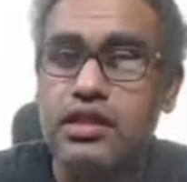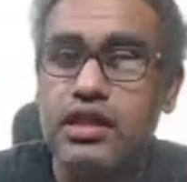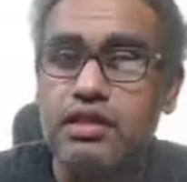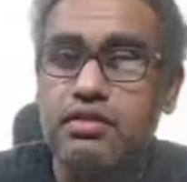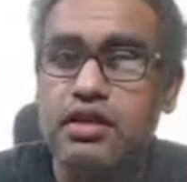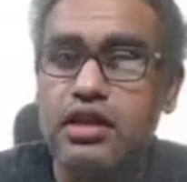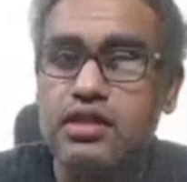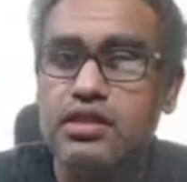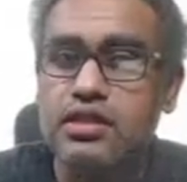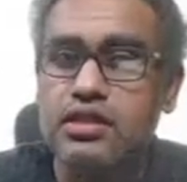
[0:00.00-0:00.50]

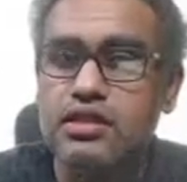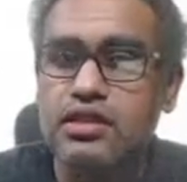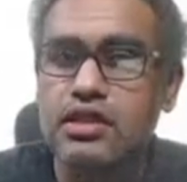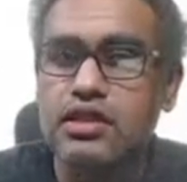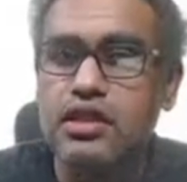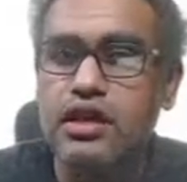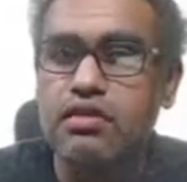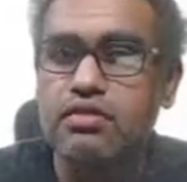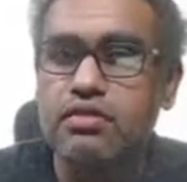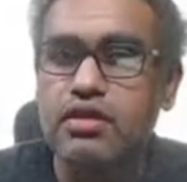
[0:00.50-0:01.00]
Divisions,
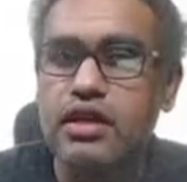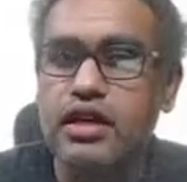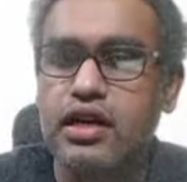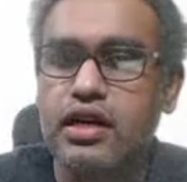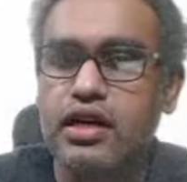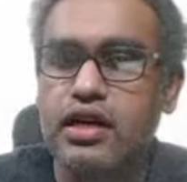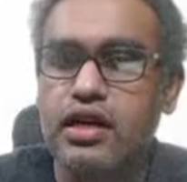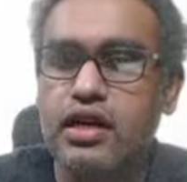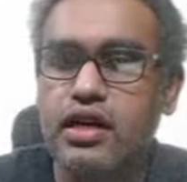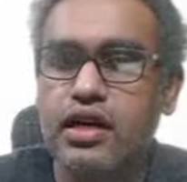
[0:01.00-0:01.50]
these are V
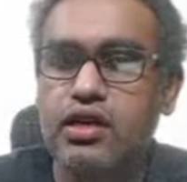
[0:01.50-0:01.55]
and D.